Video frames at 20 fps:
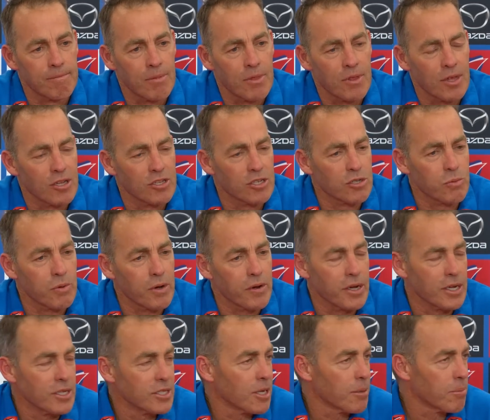you know, just where
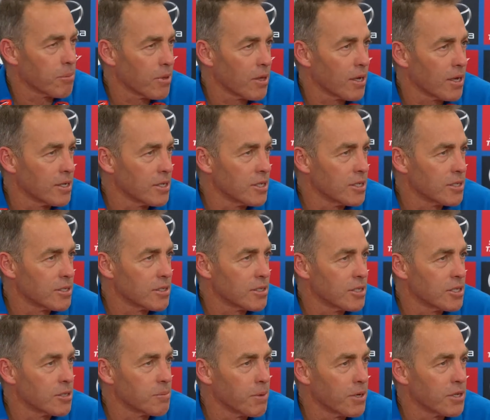he ends up playing
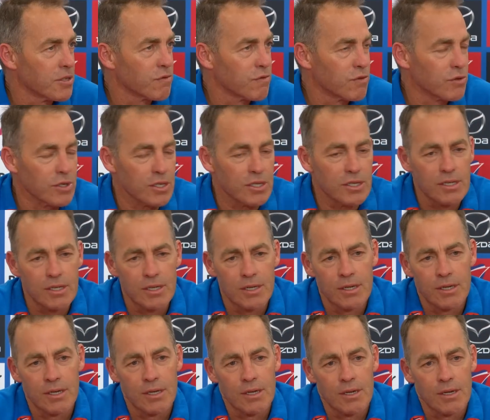his best footy
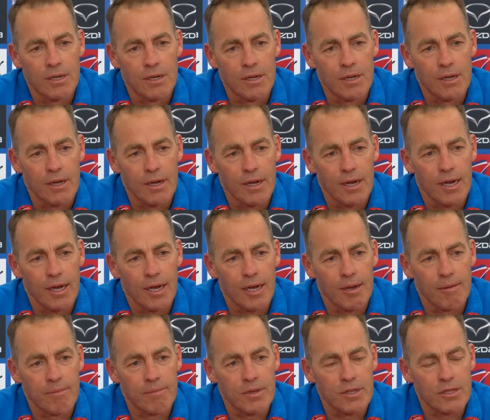
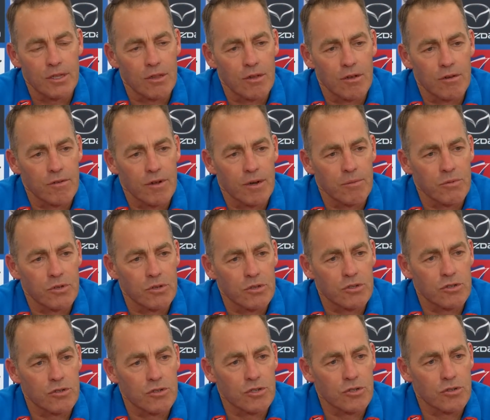in the long run, we're
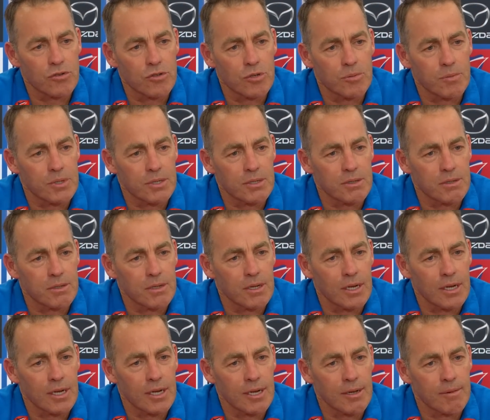not too sure. But
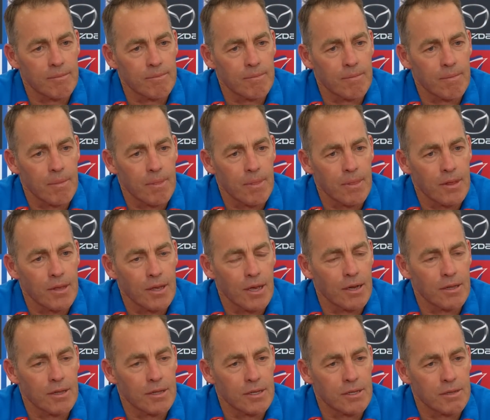you
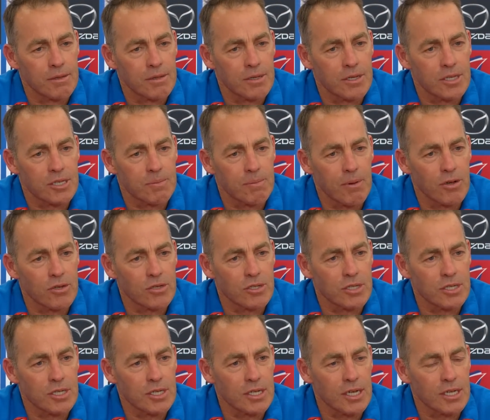know, the exposure
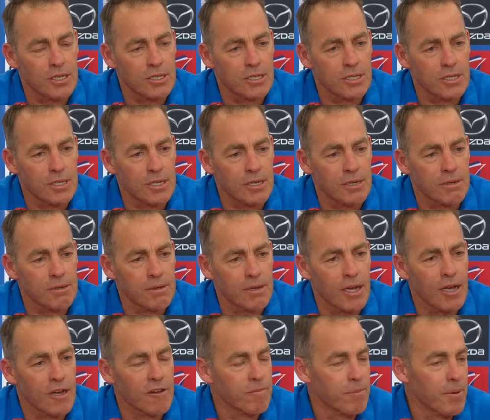that he gets to
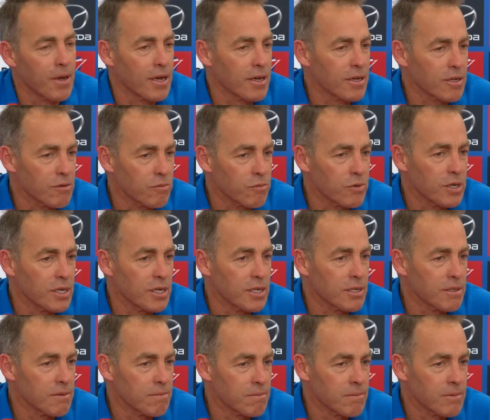halfback and
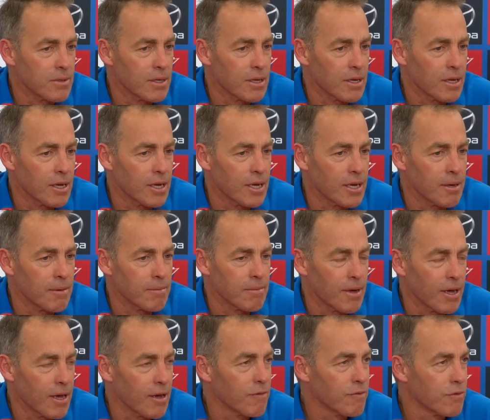wing and
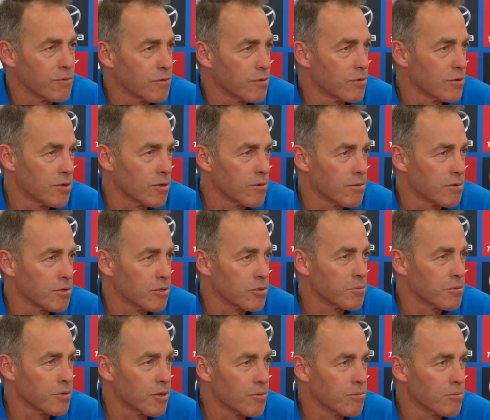half forward, a
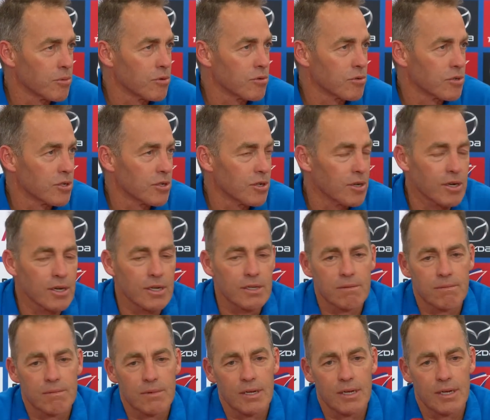little bit on ball tonight,
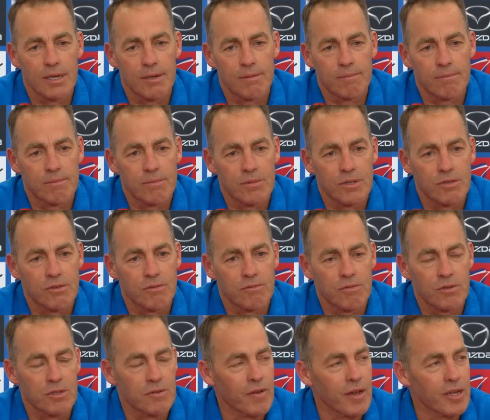is
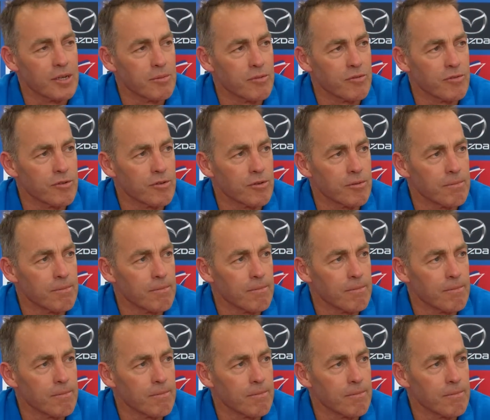really valuable for him.